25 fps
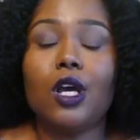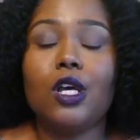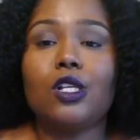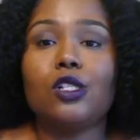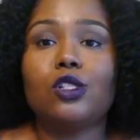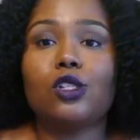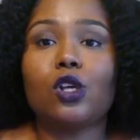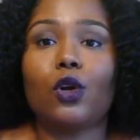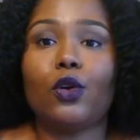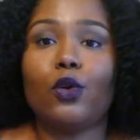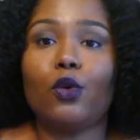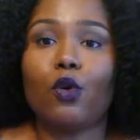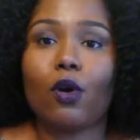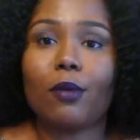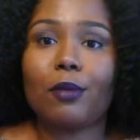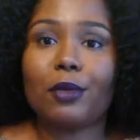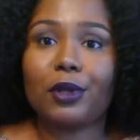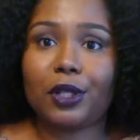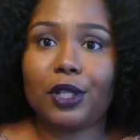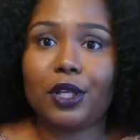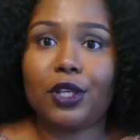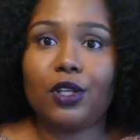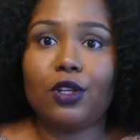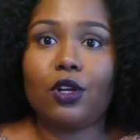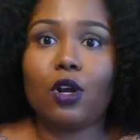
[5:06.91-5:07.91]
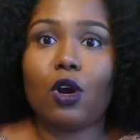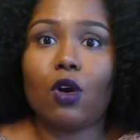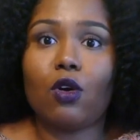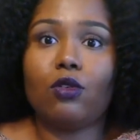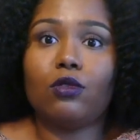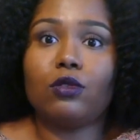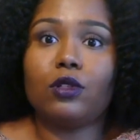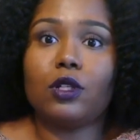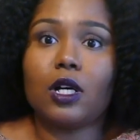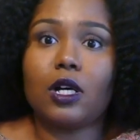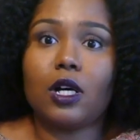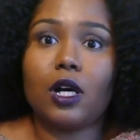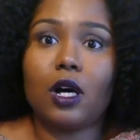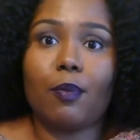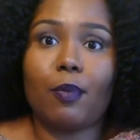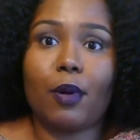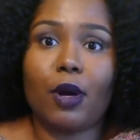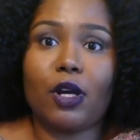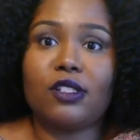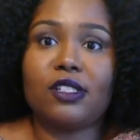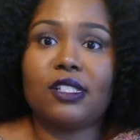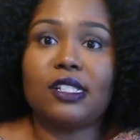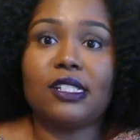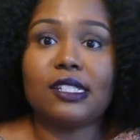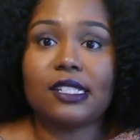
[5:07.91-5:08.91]
So normally, you know, a
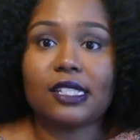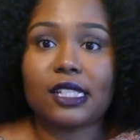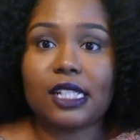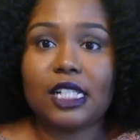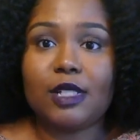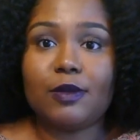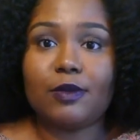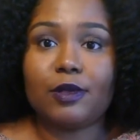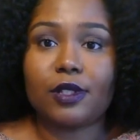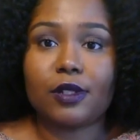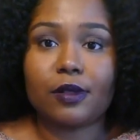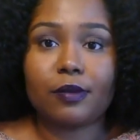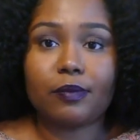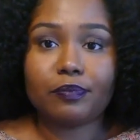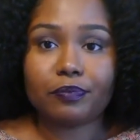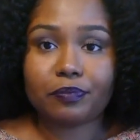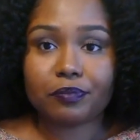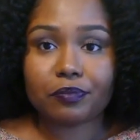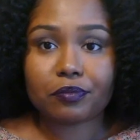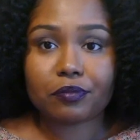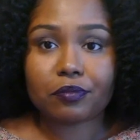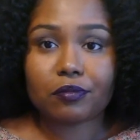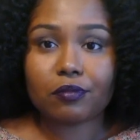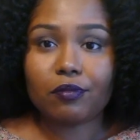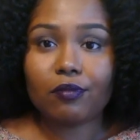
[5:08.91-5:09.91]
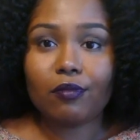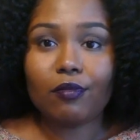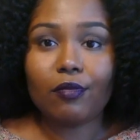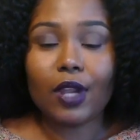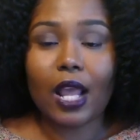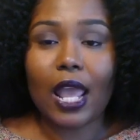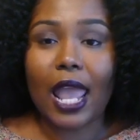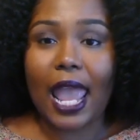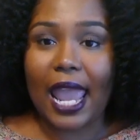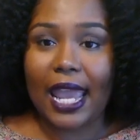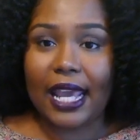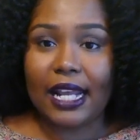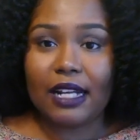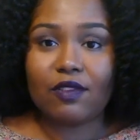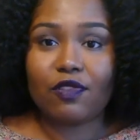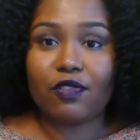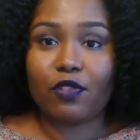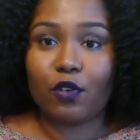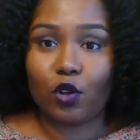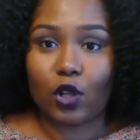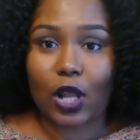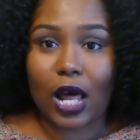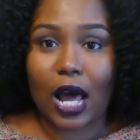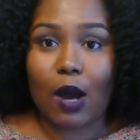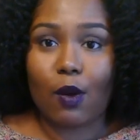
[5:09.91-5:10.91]
person sleeps 8
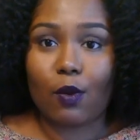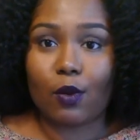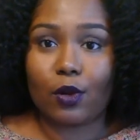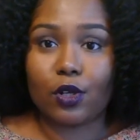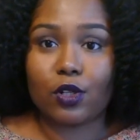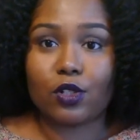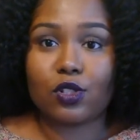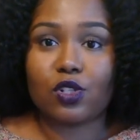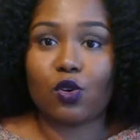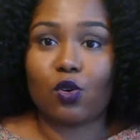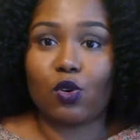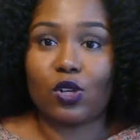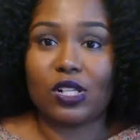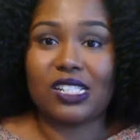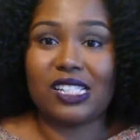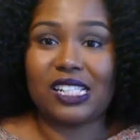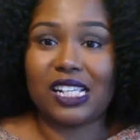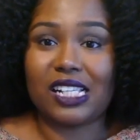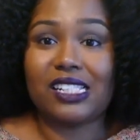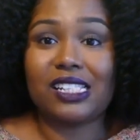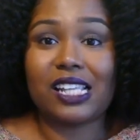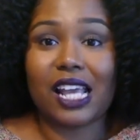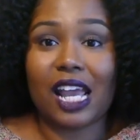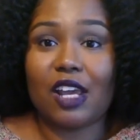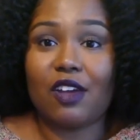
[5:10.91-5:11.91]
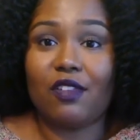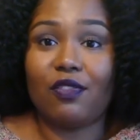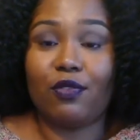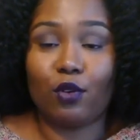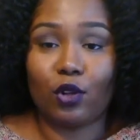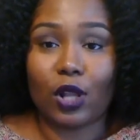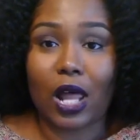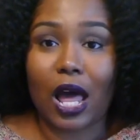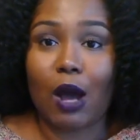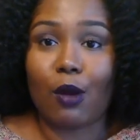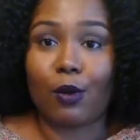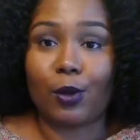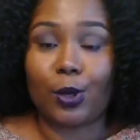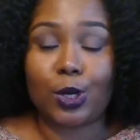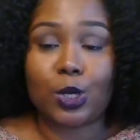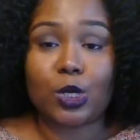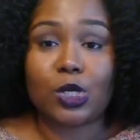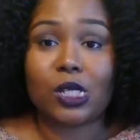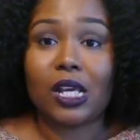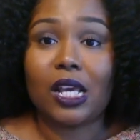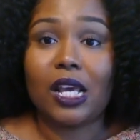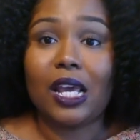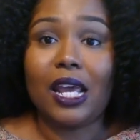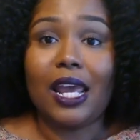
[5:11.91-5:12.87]
full hours or 6 to 8 full hours